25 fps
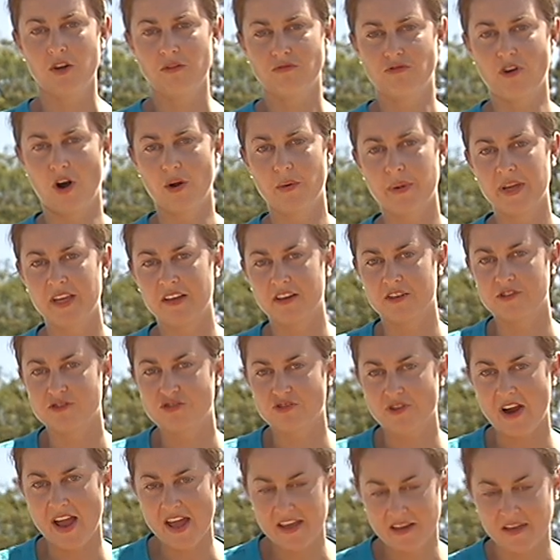Rowing a
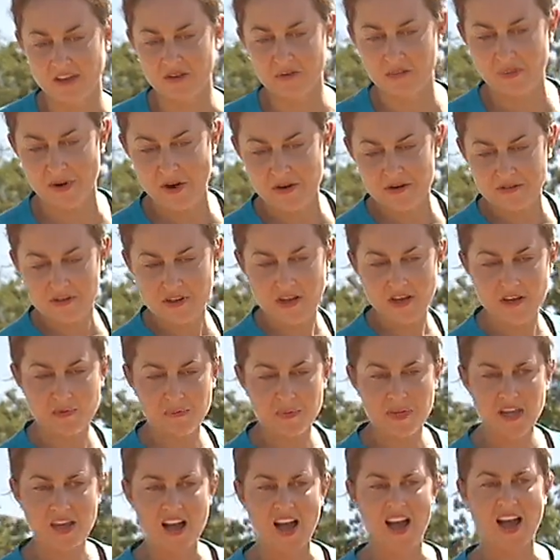dragon boat can
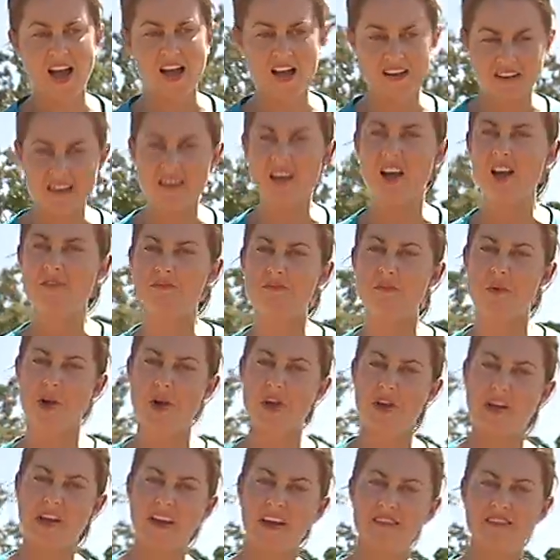be hard enough
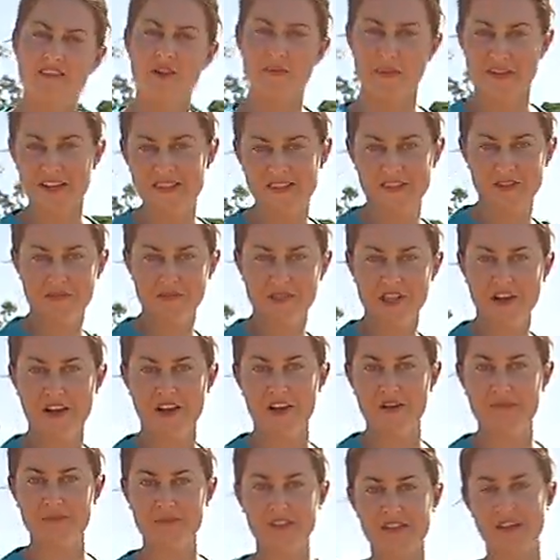work at the best of
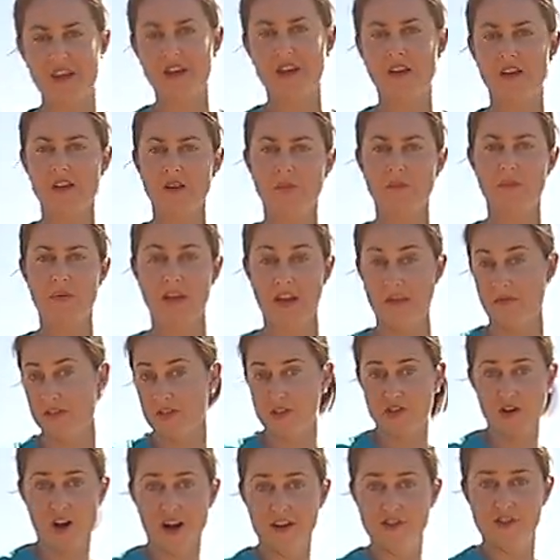times, but ever
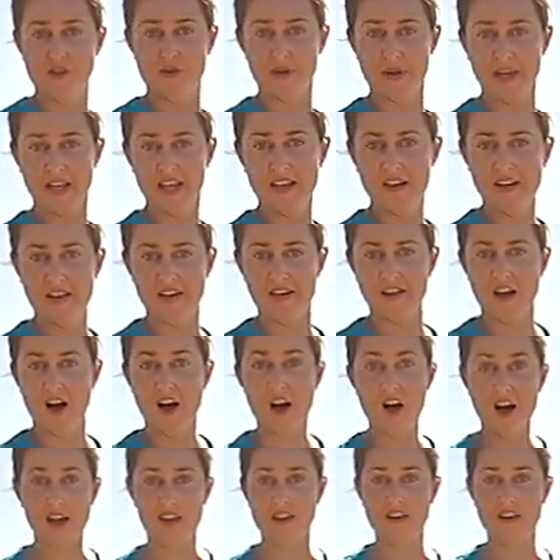tried doing it in high